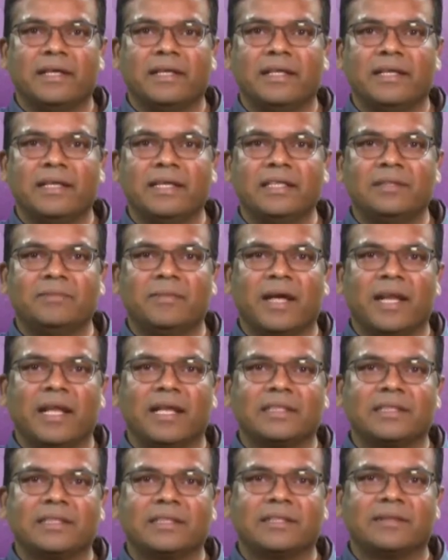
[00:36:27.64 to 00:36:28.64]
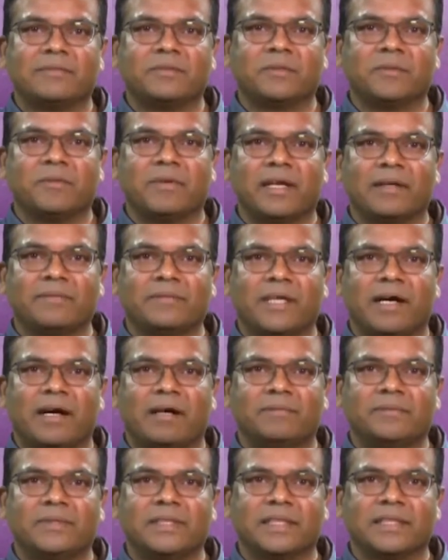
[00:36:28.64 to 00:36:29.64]
these binary systems, one of the
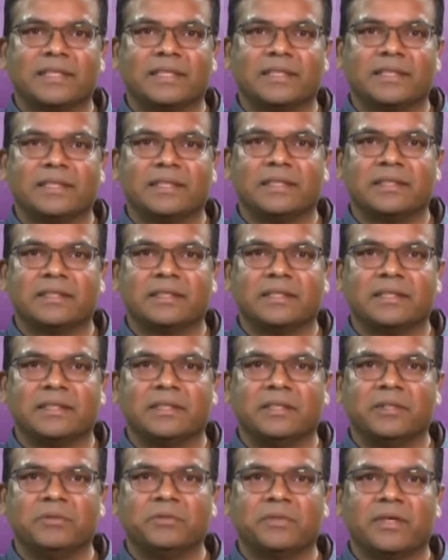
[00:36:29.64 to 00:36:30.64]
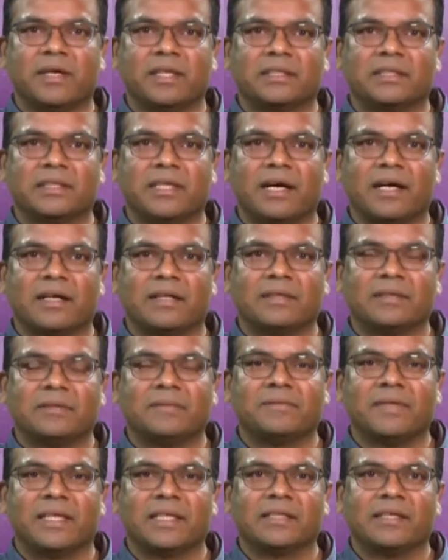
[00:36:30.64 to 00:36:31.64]
object is a neutron star.
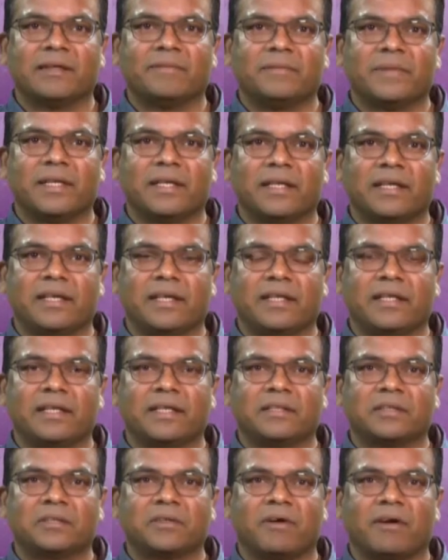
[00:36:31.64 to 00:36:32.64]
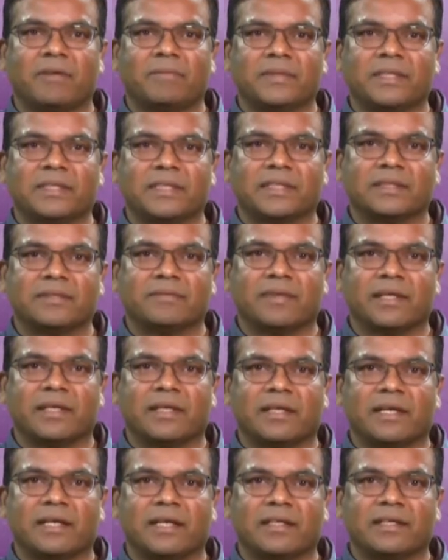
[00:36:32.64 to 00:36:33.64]
For example, in Scorpius
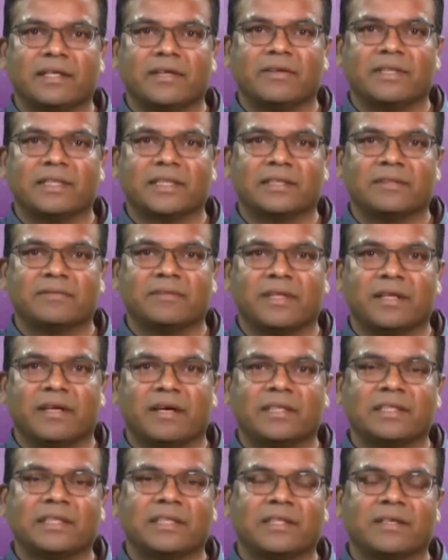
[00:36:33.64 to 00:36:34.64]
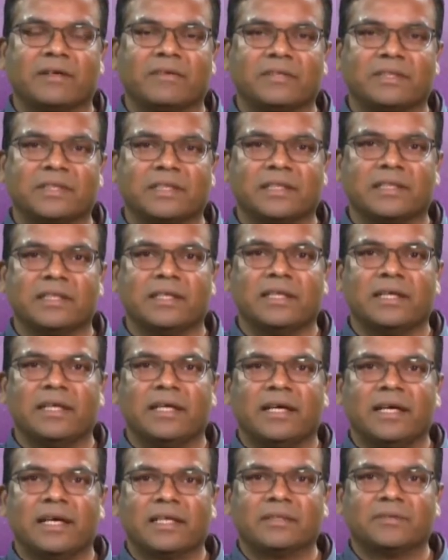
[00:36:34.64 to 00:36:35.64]
X1, Hercules X1, or Centaurus
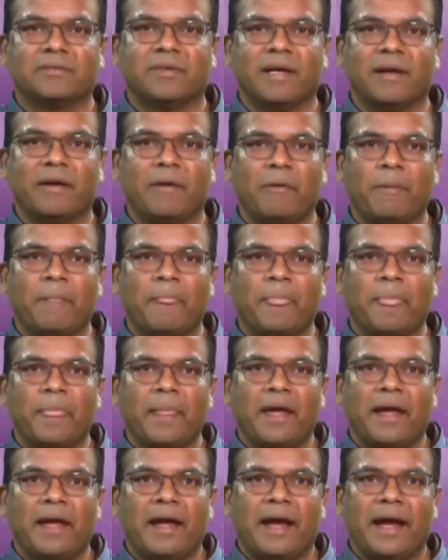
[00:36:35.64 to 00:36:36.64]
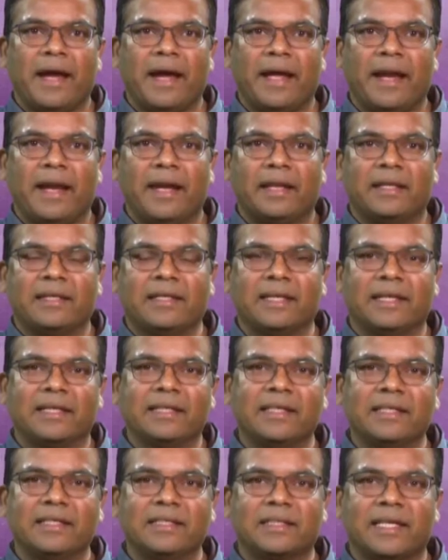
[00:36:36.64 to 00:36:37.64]
X1, and the
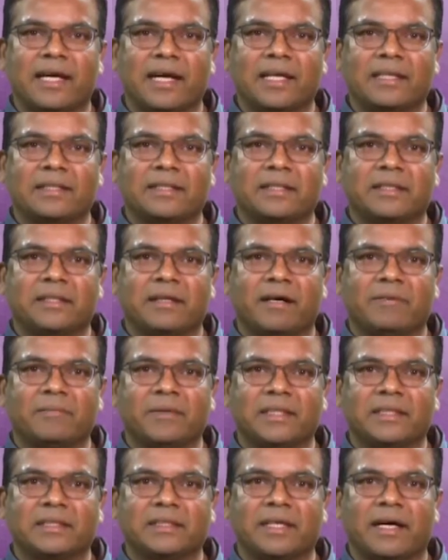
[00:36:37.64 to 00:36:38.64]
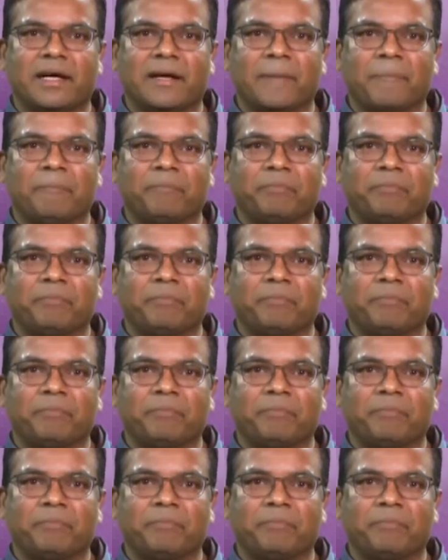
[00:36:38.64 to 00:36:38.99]
other star is a normal star.